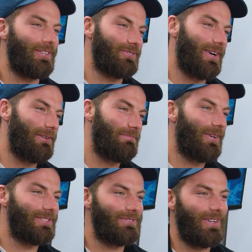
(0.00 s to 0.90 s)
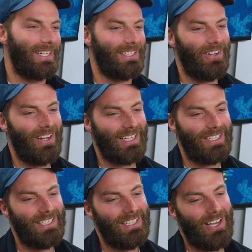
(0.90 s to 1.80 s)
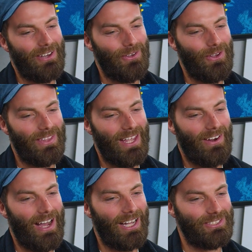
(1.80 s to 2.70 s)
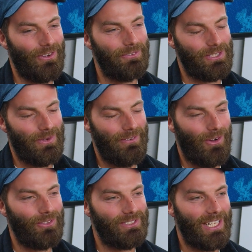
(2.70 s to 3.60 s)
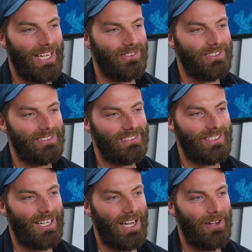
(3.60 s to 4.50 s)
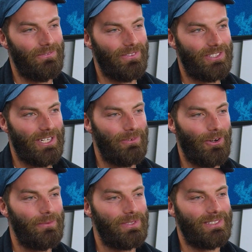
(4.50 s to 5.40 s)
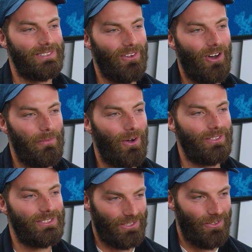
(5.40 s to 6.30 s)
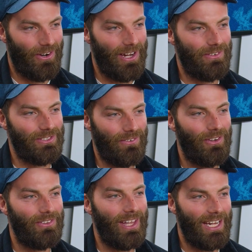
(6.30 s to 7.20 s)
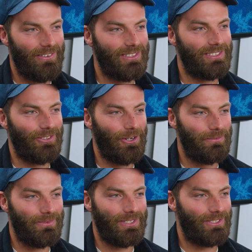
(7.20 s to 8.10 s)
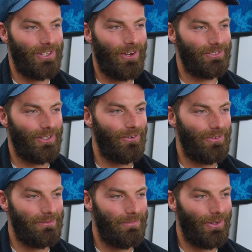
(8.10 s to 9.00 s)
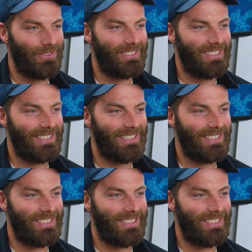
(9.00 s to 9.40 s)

as well. Bond's funny. Like, I've heard there are, so obviously we have odds and evens gym groups, and I'm odds, you're evens. I've heard the evens group just goes off with Bonzi